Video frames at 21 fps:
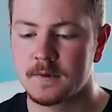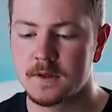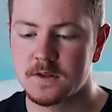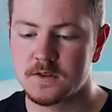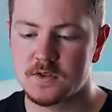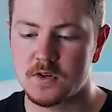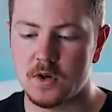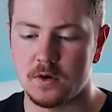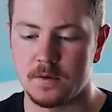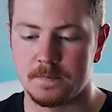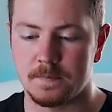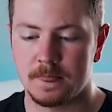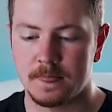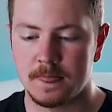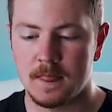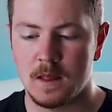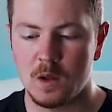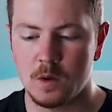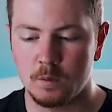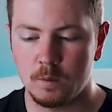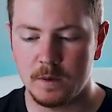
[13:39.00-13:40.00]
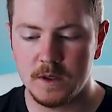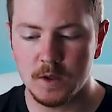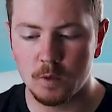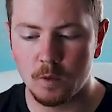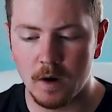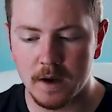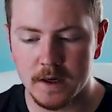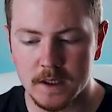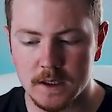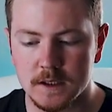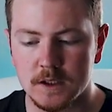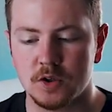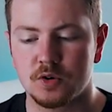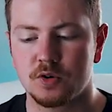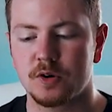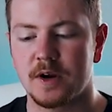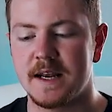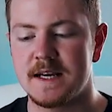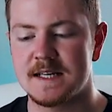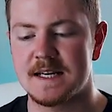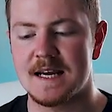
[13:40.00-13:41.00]
So, we don't want to
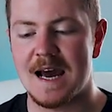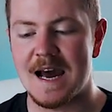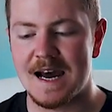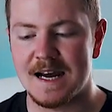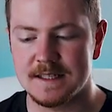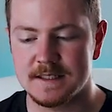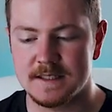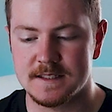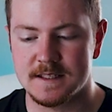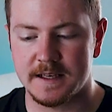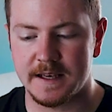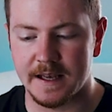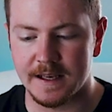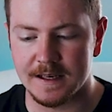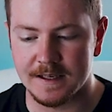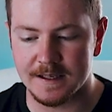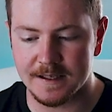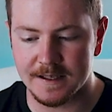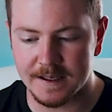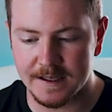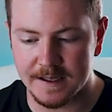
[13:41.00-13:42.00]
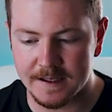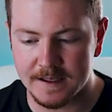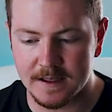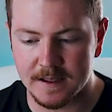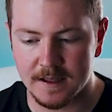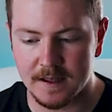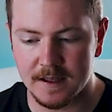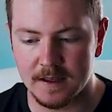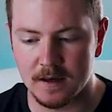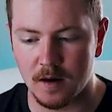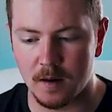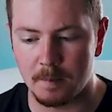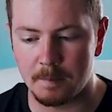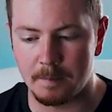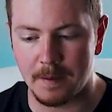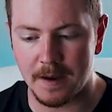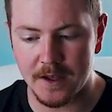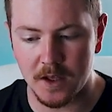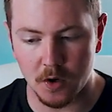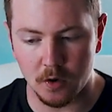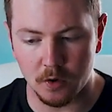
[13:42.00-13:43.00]
create ads to get link in our
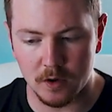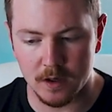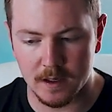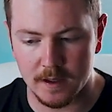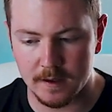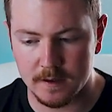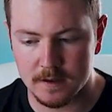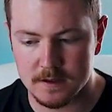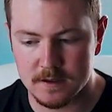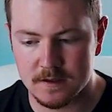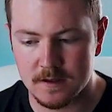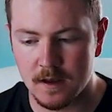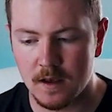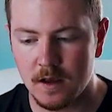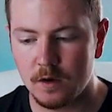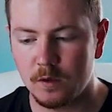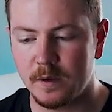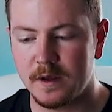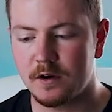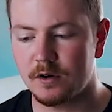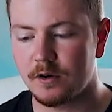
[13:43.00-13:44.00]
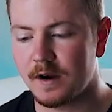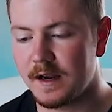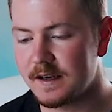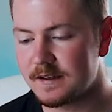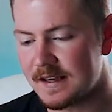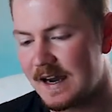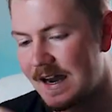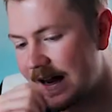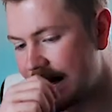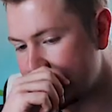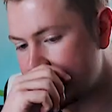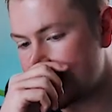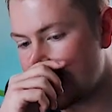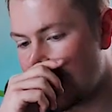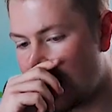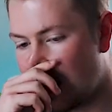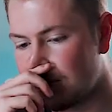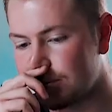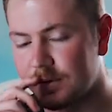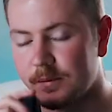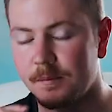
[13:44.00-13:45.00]
bio clicks. We create ads
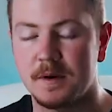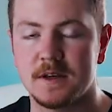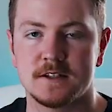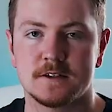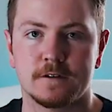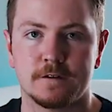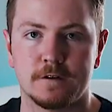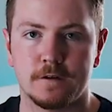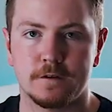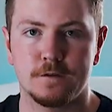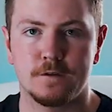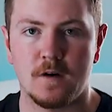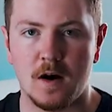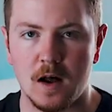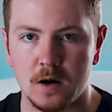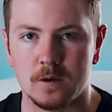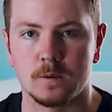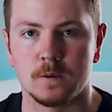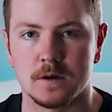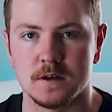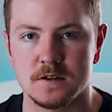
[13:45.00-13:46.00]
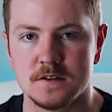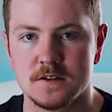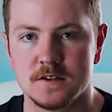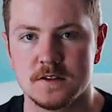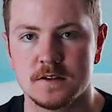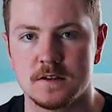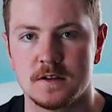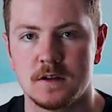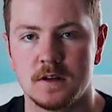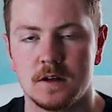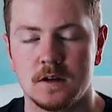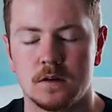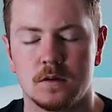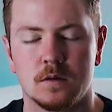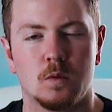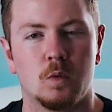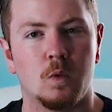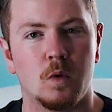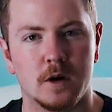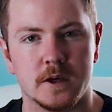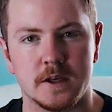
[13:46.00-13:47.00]
optimized for followers.
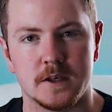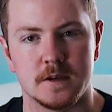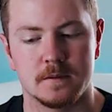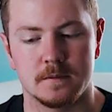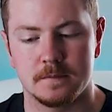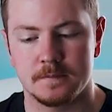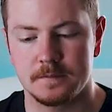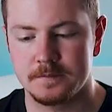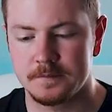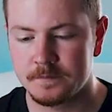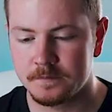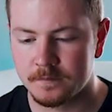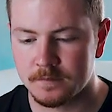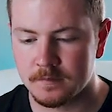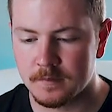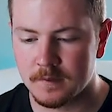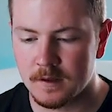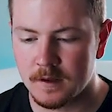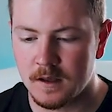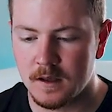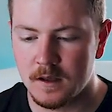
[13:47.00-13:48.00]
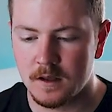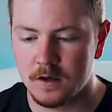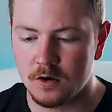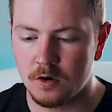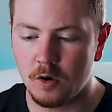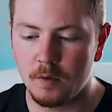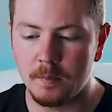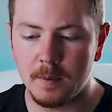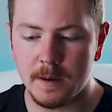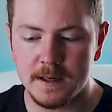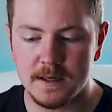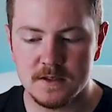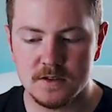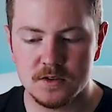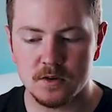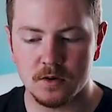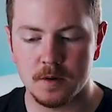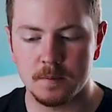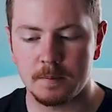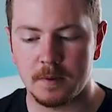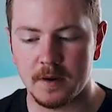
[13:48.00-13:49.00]
Why? Nobody is
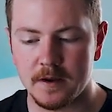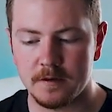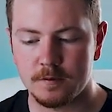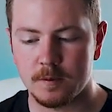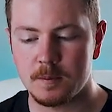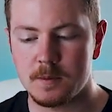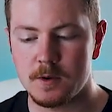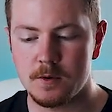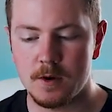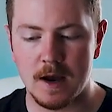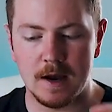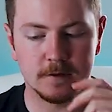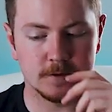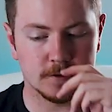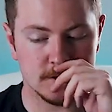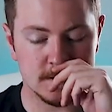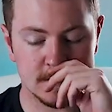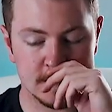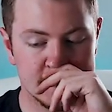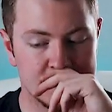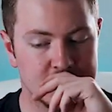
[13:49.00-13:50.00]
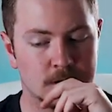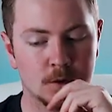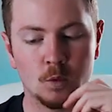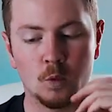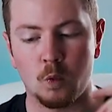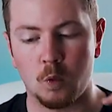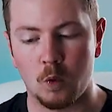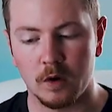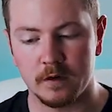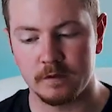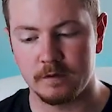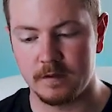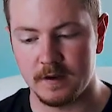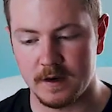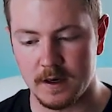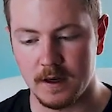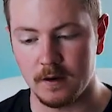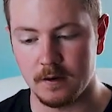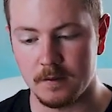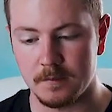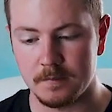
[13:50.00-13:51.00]
going to buy from you after seeing one
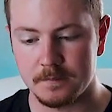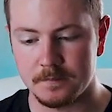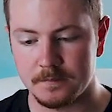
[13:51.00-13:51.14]
video.